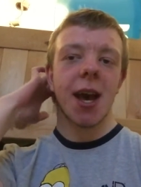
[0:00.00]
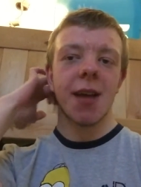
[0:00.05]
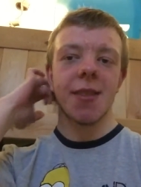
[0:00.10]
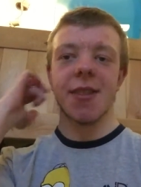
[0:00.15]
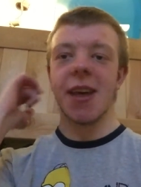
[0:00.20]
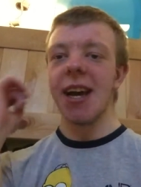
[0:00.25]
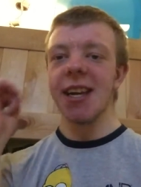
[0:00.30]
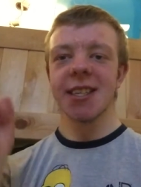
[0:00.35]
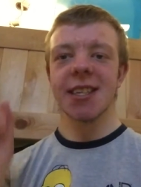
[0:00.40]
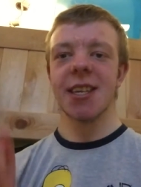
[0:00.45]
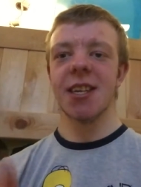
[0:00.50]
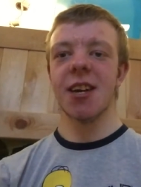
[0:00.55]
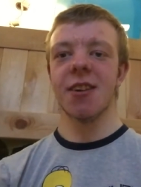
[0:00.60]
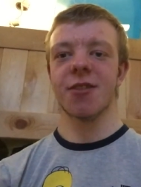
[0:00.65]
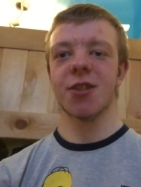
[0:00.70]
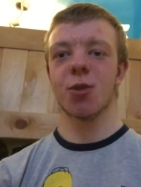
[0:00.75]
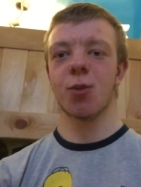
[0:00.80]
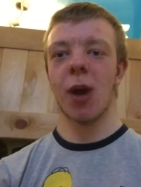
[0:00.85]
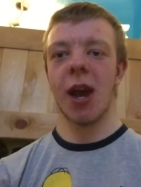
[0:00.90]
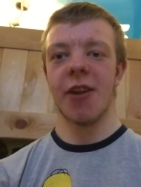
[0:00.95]
That's enough
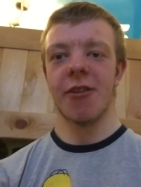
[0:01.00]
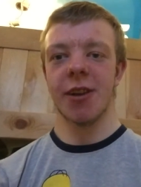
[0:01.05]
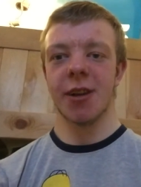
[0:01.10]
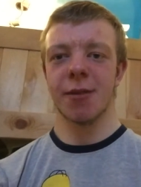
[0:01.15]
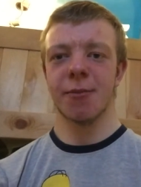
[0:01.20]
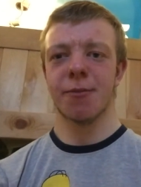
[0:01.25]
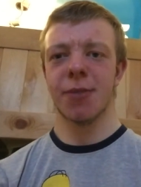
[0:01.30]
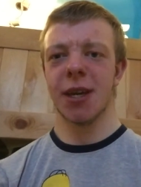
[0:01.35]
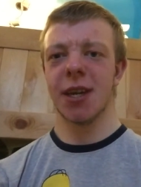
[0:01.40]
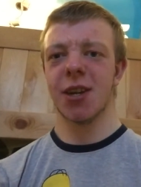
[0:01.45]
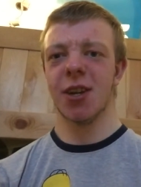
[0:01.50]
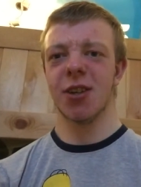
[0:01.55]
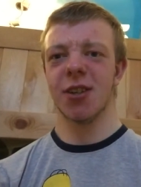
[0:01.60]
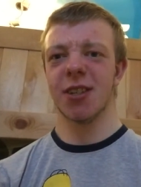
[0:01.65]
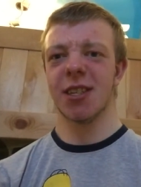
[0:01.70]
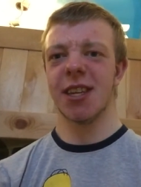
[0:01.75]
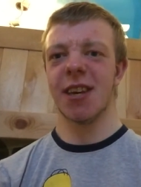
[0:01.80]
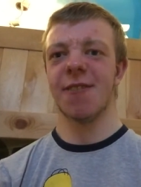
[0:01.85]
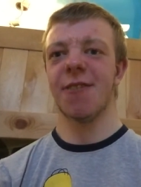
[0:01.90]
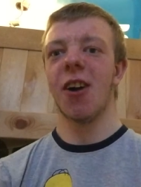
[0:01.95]
swearing,
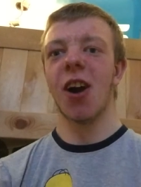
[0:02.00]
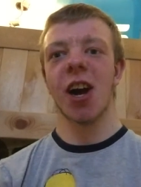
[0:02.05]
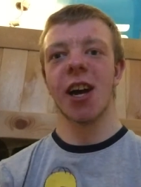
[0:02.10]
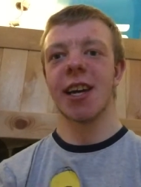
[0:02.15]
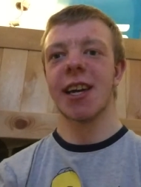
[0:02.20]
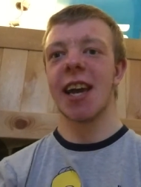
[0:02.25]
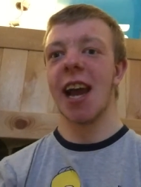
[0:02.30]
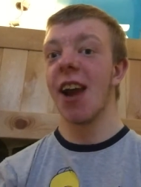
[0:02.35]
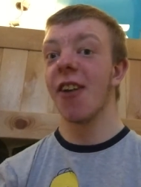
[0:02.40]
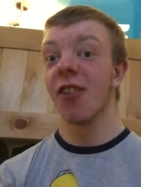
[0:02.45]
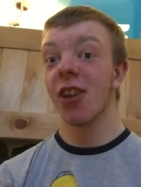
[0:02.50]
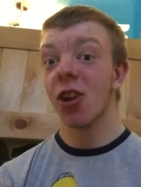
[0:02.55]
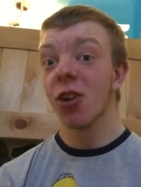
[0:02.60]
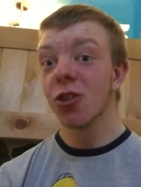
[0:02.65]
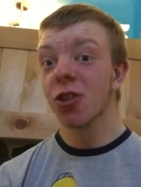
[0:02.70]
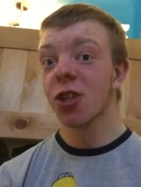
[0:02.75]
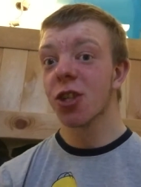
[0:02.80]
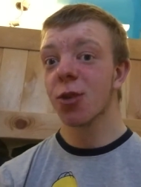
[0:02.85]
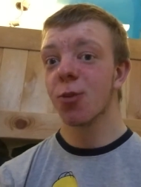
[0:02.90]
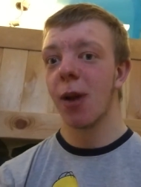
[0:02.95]
because if I carry
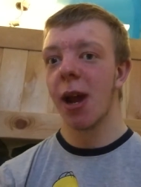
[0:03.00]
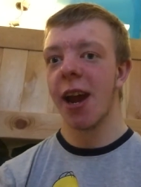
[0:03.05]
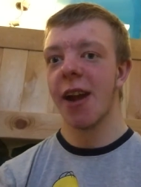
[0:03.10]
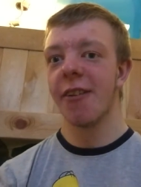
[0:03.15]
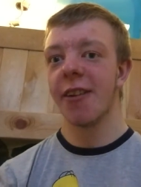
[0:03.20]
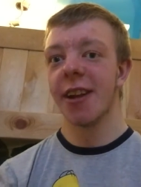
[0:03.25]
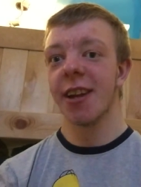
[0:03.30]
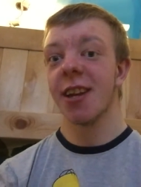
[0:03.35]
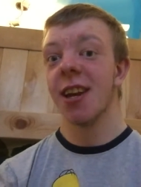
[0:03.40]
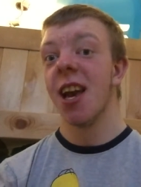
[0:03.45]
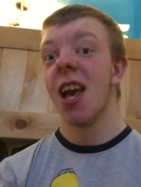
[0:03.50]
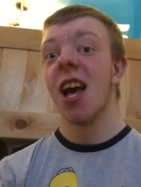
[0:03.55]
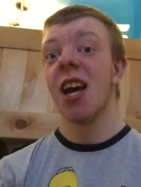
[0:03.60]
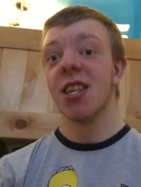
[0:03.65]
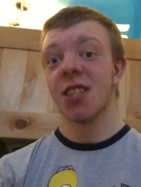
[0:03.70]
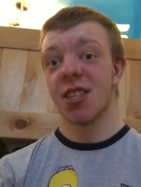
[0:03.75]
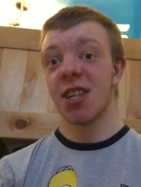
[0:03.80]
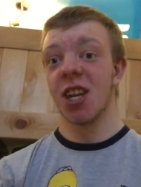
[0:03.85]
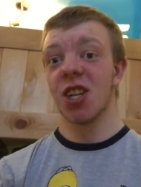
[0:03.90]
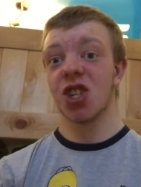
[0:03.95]
on swearing,
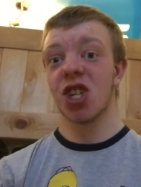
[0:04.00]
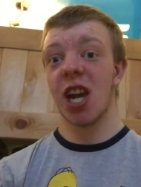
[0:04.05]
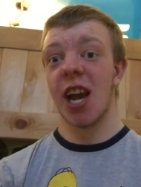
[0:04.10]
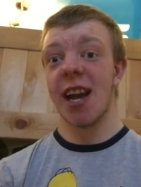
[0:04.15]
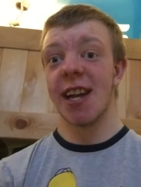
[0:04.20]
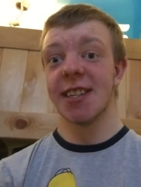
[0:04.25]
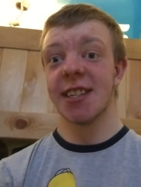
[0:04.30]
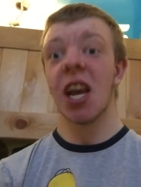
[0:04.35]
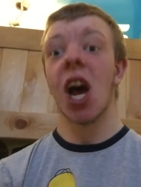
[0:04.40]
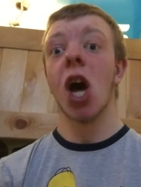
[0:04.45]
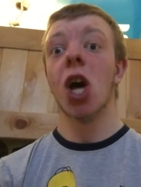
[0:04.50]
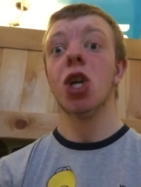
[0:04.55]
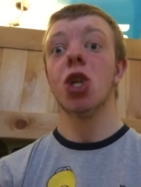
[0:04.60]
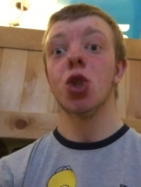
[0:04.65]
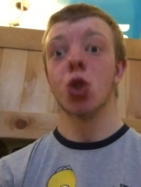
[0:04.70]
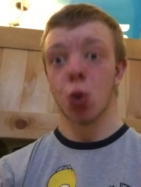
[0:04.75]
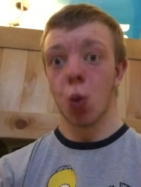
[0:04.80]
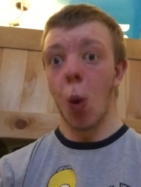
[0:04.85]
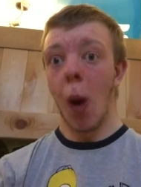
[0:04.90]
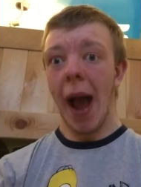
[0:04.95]
such as
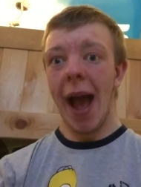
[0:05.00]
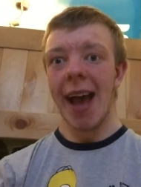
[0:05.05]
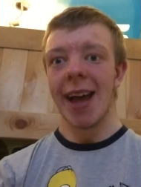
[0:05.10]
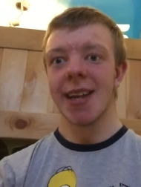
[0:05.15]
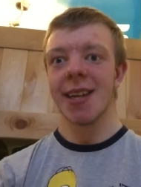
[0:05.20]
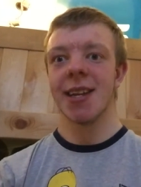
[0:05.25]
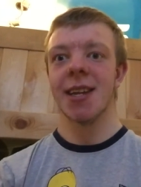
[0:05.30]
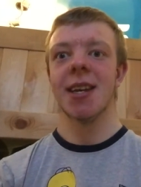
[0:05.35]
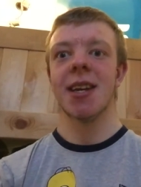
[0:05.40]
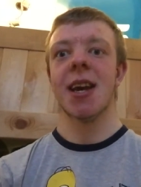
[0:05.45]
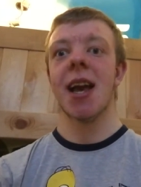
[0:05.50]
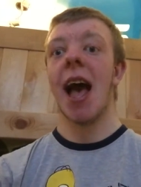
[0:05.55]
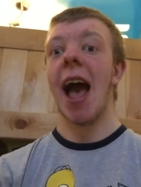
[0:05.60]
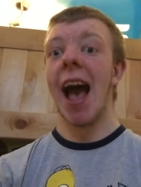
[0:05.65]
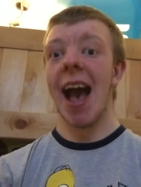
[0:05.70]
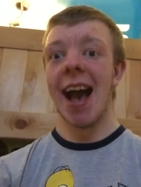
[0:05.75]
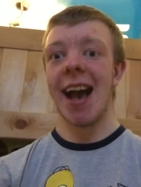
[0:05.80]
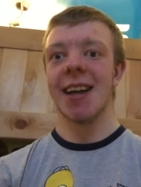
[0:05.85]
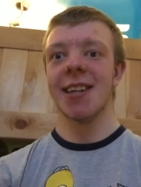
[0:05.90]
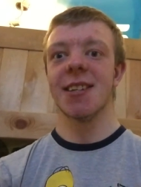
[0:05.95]

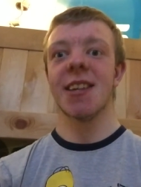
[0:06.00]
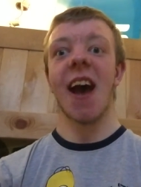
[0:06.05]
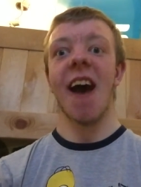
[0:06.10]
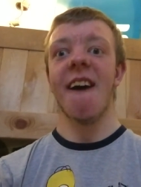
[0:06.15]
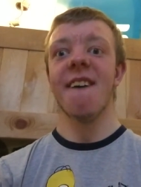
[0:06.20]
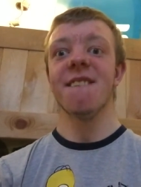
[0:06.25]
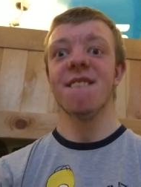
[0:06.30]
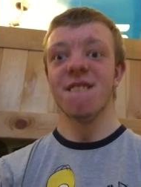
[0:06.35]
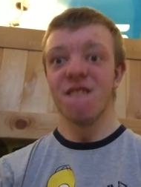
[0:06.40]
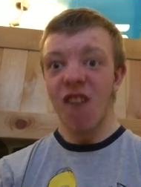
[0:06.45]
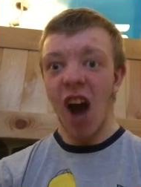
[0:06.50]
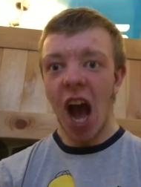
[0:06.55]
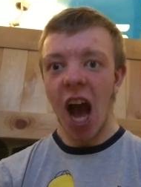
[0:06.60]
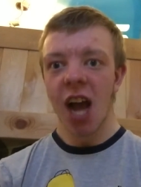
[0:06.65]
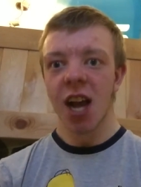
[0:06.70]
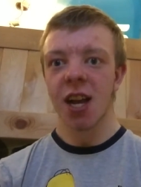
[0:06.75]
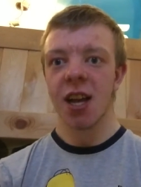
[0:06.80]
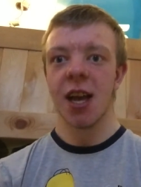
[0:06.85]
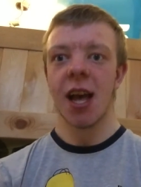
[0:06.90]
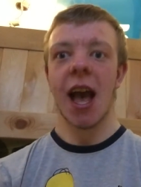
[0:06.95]
and
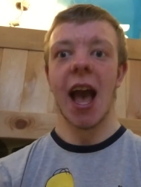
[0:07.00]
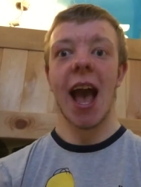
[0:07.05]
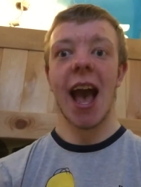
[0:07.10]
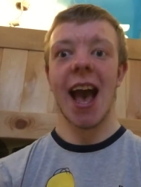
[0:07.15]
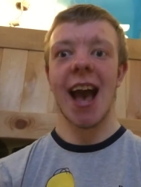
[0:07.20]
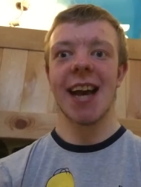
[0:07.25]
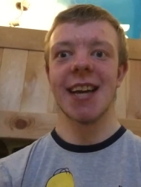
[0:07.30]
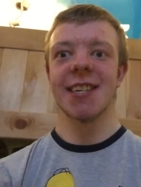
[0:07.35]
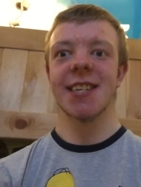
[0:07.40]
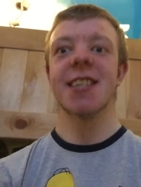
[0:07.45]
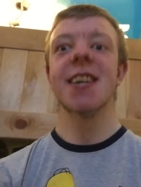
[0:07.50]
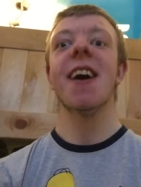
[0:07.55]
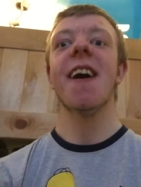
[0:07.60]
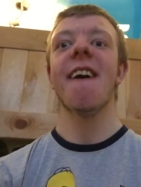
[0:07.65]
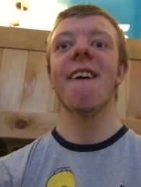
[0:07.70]
and